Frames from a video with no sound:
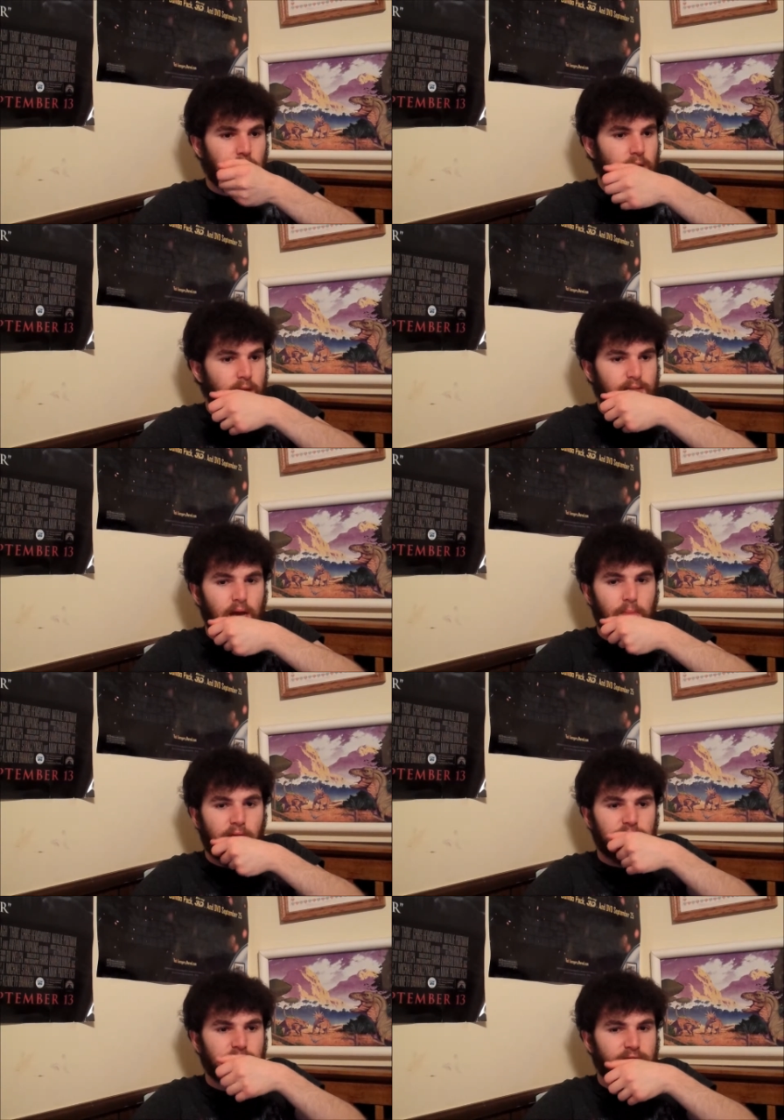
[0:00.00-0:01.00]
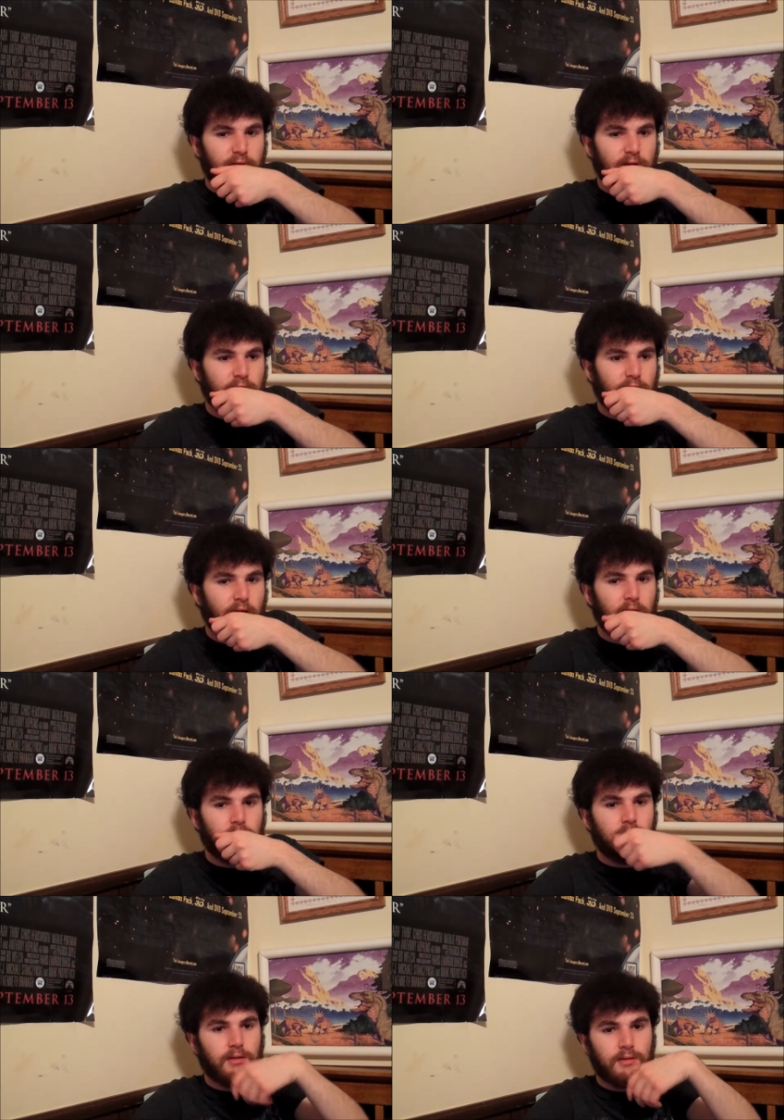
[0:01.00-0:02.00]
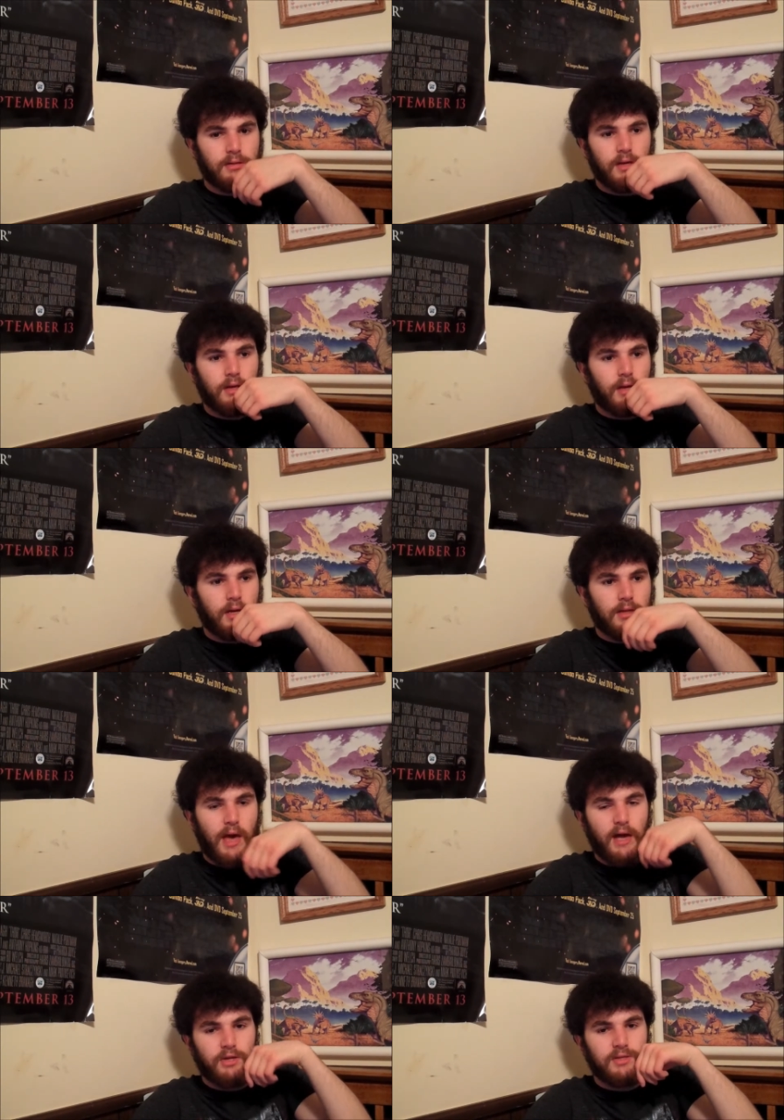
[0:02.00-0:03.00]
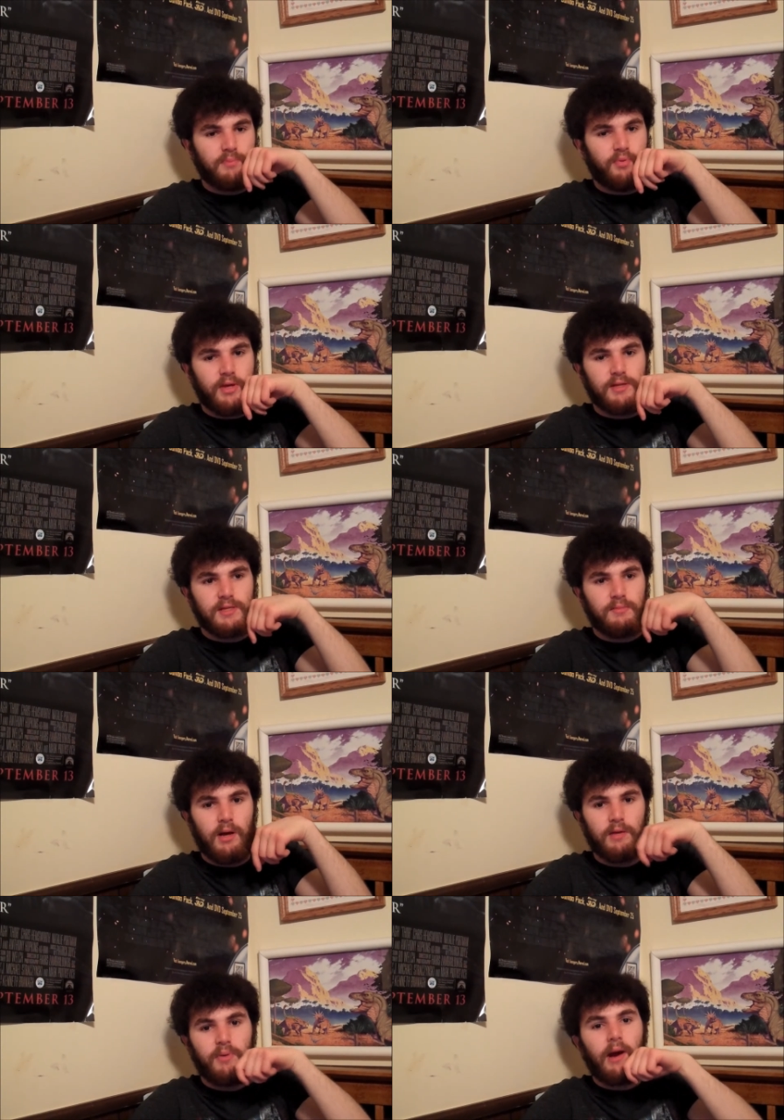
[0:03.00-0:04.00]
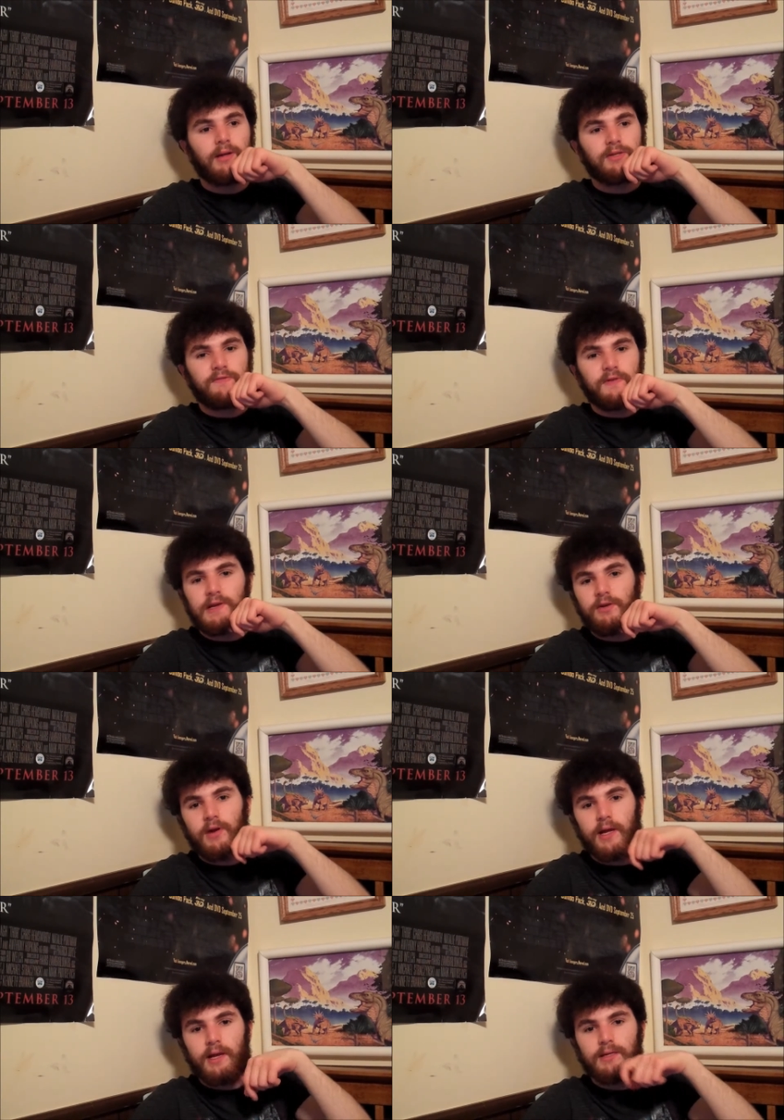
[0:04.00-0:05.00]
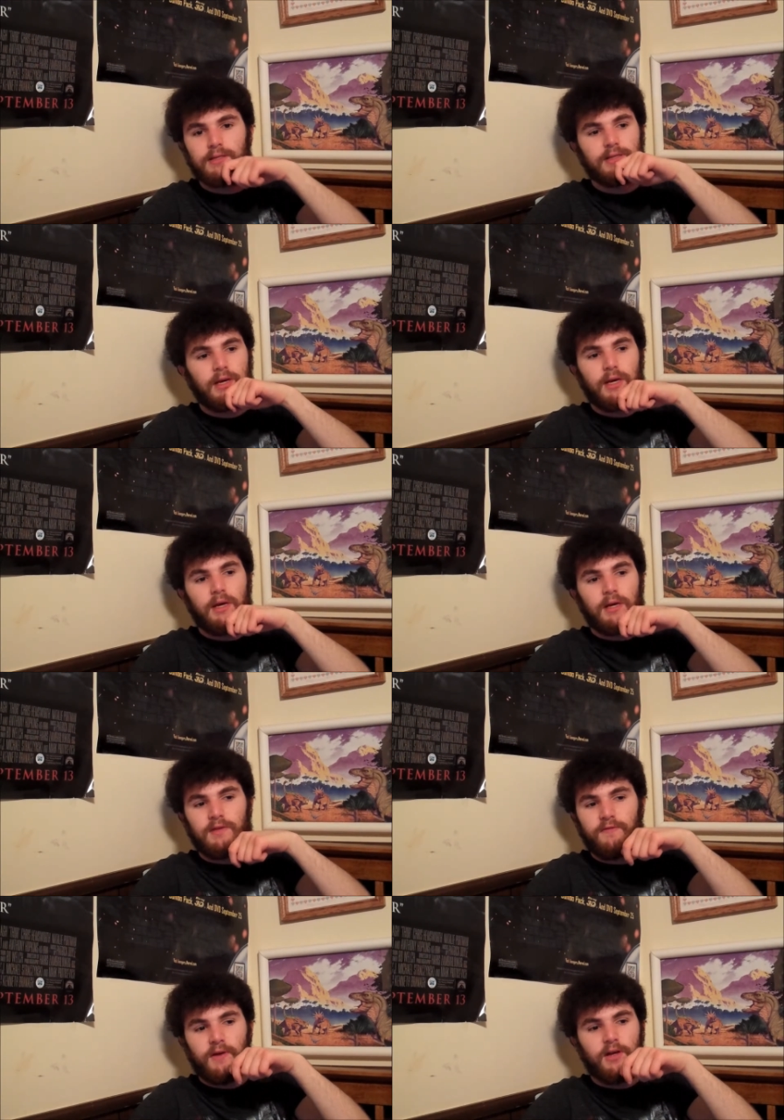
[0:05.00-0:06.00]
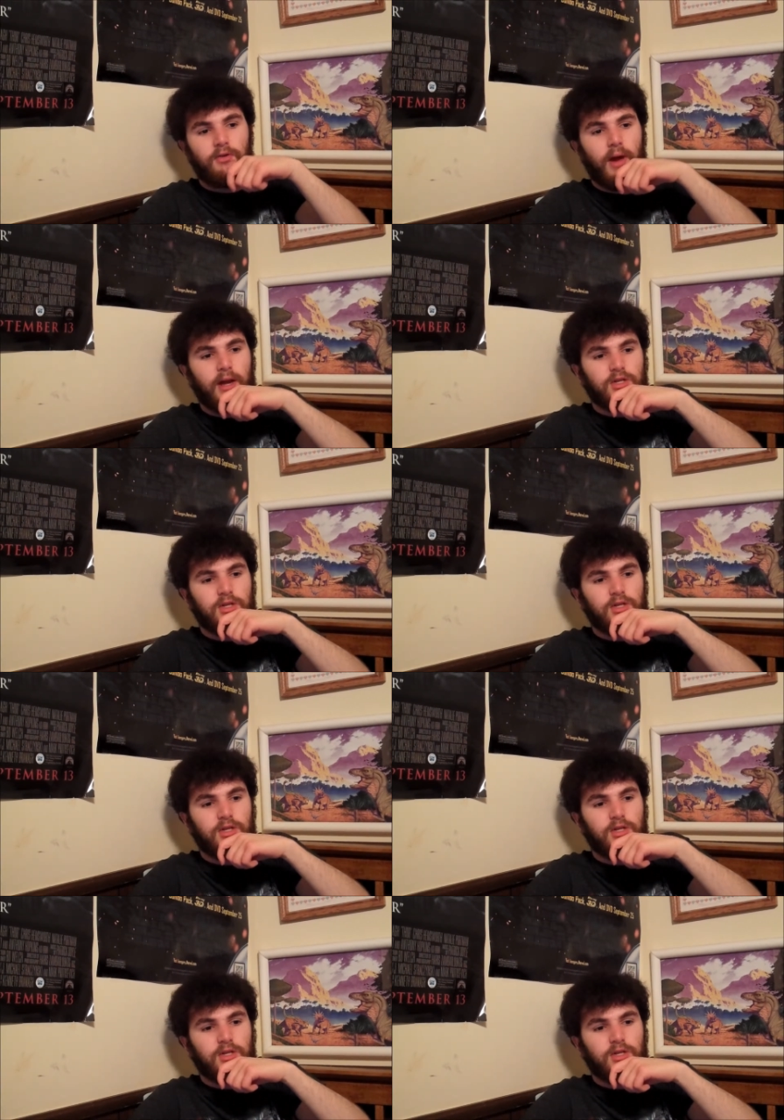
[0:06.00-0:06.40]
and Tom Hanks is freaking great, and the and the actors that play the Somali pirates are freaking great, and it's it's freaking great.